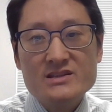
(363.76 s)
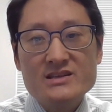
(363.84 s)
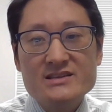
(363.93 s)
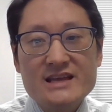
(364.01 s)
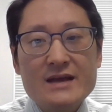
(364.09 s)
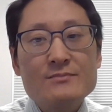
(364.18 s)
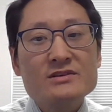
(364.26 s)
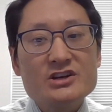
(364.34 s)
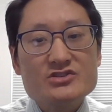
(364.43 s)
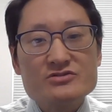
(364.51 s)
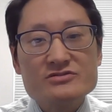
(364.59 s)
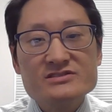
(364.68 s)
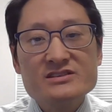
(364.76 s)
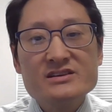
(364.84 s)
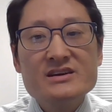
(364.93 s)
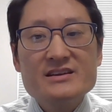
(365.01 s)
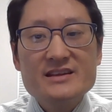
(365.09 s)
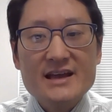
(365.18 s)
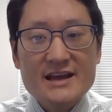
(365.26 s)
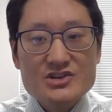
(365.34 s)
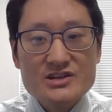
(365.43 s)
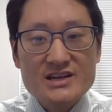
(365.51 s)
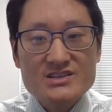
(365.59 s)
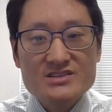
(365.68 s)
the named lectures,
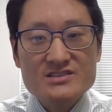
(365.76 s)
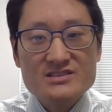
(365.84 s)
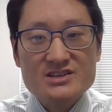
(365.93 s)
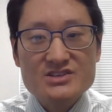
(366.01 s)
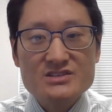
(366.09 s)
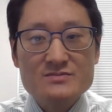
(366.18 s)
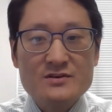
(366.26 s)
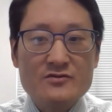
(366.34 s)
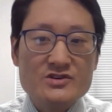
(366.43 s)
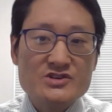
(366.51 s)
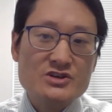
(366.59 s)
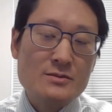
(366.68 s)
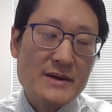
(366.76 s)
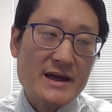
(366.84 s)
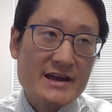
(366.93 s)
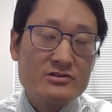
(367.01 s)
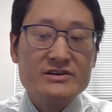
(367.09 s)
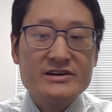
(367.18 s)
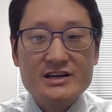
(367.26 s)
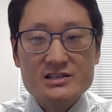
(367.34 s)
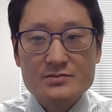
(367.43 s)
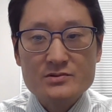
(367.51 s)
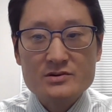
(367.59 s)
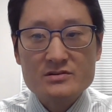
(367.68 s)
education sessions, of which there are panel and
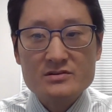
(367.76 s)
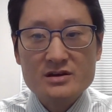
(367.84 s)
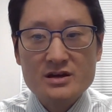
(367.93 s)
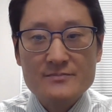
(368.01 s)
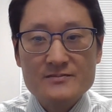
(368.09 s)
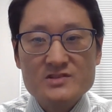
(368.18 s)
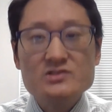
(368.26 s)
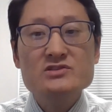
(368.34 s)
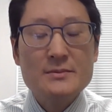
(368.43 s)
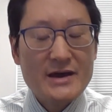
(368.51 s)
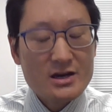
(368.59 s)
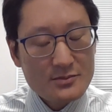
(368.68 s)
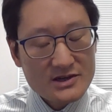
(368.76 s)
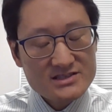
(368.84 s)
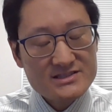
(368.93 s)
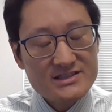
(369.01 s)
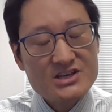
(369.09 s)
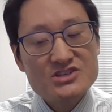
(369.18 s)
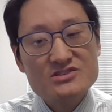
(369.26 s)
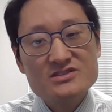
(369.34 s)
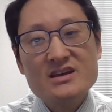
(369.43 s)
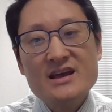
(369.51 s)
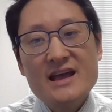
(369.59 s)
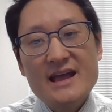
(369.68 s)
expert, um, excuse me, panel presentations
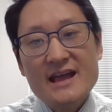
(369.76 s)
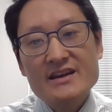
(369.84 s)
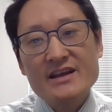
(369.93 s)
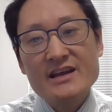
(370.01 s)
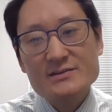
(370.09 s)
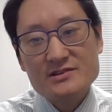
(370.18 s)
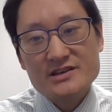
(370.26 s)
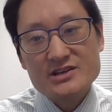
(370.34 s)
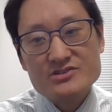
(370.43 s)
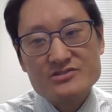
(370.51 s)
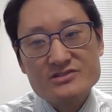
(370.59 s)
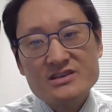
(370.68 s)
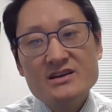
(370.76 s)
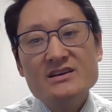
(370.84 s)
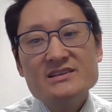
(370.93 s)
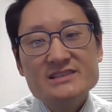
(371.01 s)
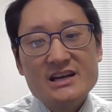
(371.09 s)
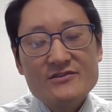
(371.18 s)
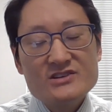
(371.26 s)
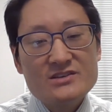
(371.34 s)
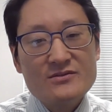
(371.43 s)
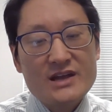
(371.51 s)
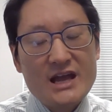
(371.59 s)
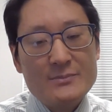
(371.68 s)
and expert lectures,
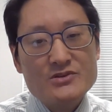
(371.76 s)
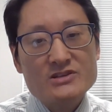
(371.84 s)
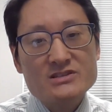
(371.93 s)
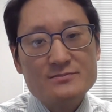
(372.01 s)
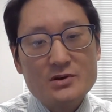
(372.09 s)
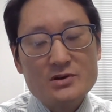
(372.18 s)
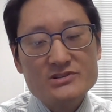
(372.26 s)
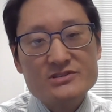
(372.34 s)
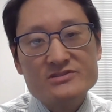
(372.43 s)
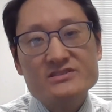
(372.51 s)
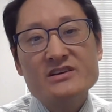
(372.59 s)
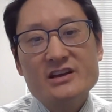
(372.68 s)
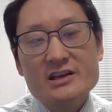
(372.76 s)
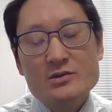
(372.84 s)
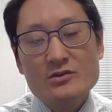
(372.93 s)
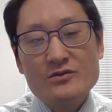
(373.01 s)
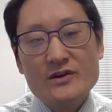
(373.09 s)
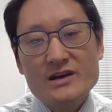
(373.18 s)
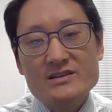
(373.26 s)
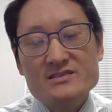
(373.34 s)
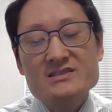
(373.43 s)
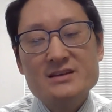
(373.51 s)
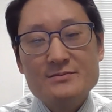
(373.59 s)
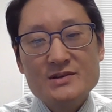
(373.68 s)
scientific abstracts and posters, you will find
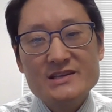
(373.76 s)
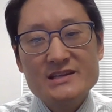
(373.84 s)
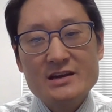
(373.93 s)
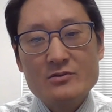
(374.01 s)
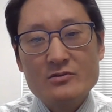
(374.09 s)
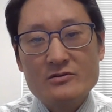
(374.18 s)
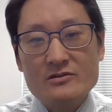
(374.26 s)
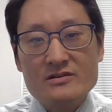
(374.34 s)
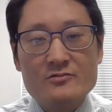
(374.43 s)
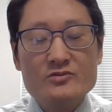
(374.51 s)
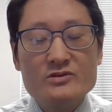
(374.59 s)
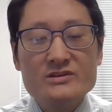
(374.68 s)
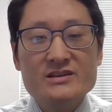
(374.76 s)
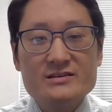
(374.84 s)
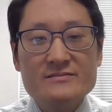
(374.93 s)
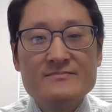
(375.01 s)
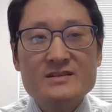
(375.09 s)
something that will uh, really